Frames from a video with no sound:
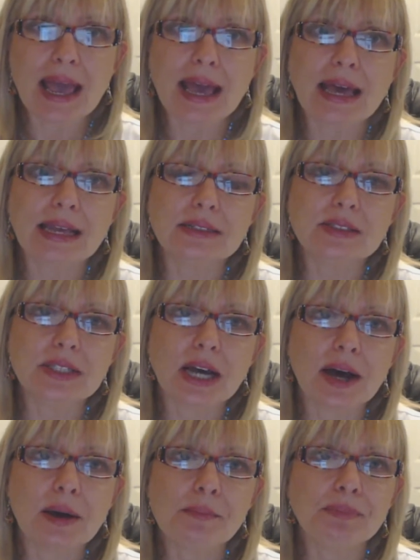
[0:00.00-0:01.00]
And
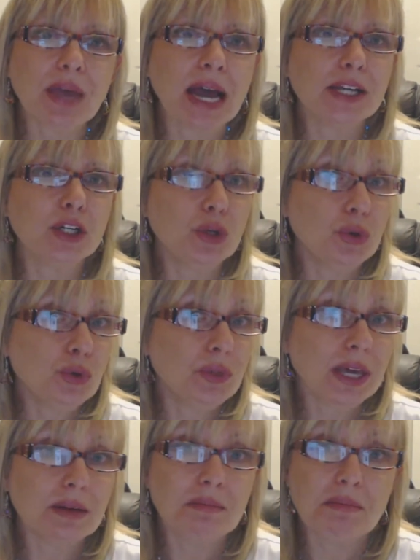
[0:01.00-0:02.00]
um, I knew
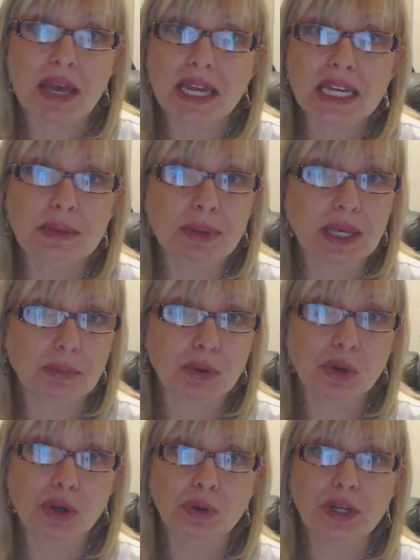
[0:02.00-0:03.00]
that many
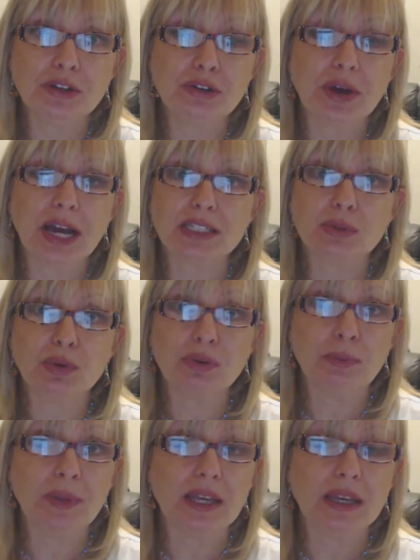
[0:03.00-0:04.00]
people who interacted
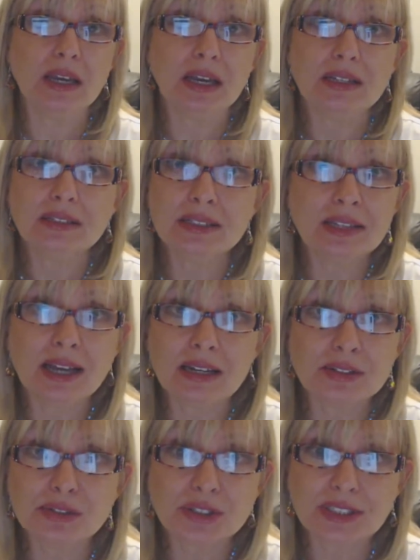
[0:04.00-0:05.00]
with me did not
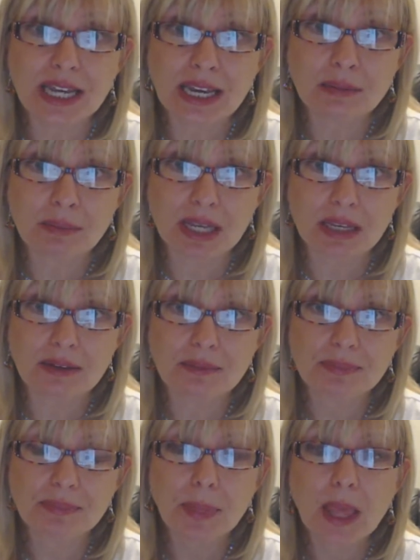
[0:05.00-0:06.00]
understand me.
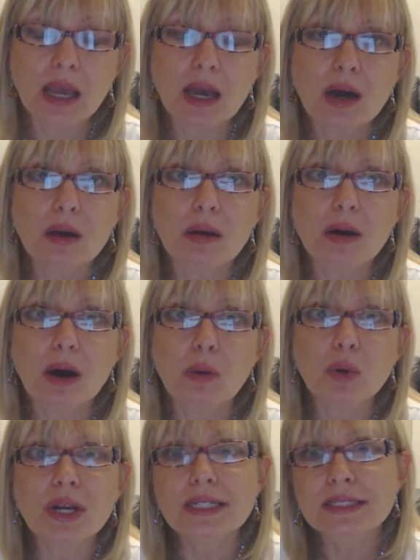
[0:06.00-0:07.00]

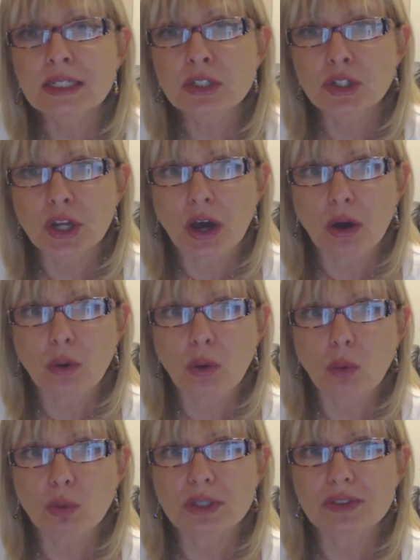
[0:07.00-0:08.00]
What I didn't know
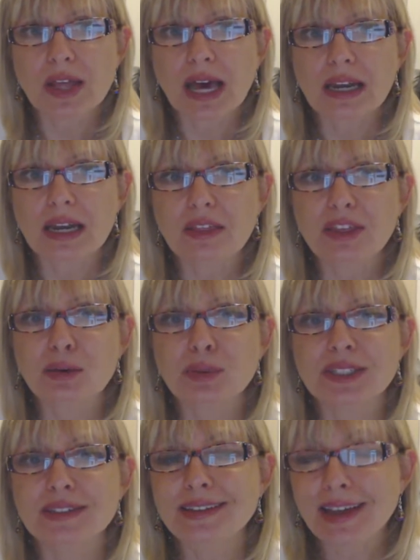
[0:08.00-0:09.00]
was that there
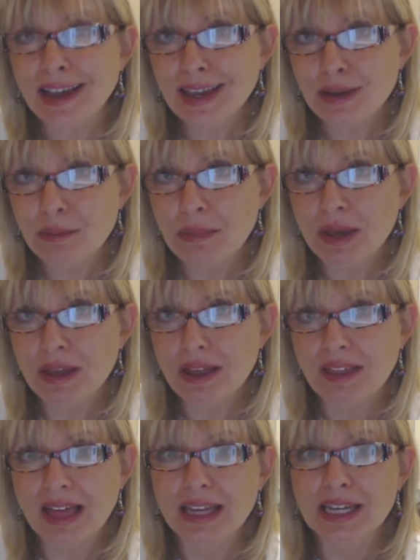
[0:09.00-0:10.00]
was a name
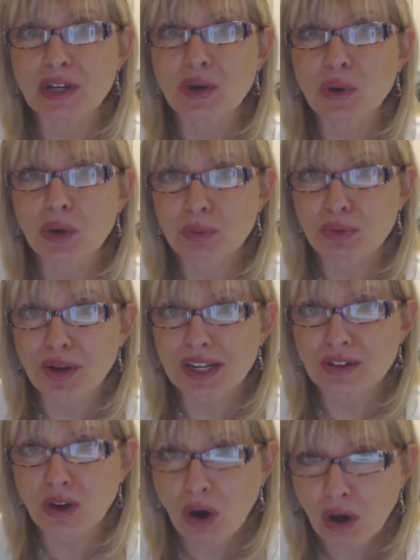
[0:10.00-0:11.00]
that
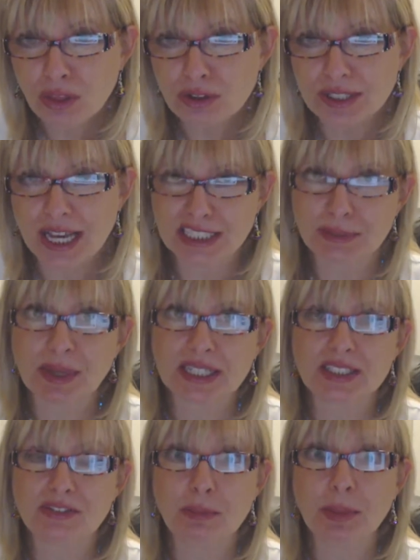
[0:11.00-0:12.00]
incorporated all those
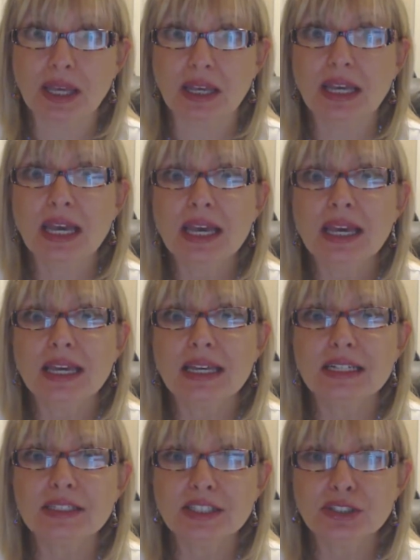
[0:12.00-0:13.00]
aspects of me,
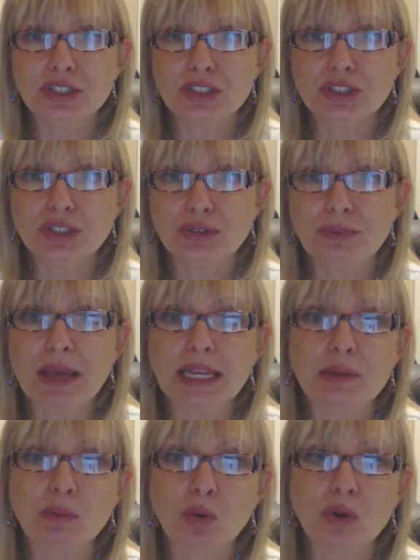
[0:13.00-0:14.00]
in addition to
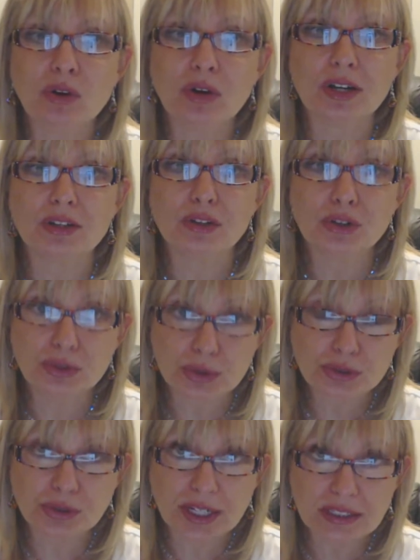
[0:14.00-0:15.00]
many more
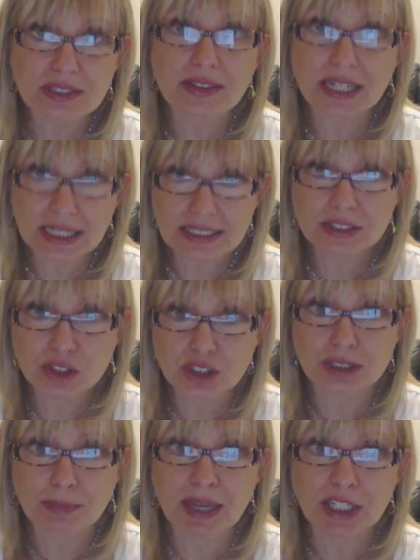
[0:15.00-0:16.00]
unusual traits that I didn't
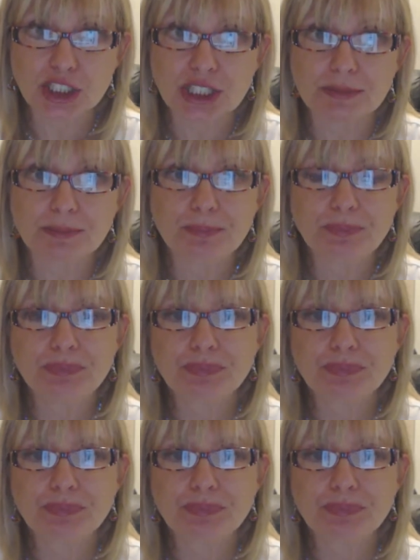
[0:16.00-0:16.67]
just mention.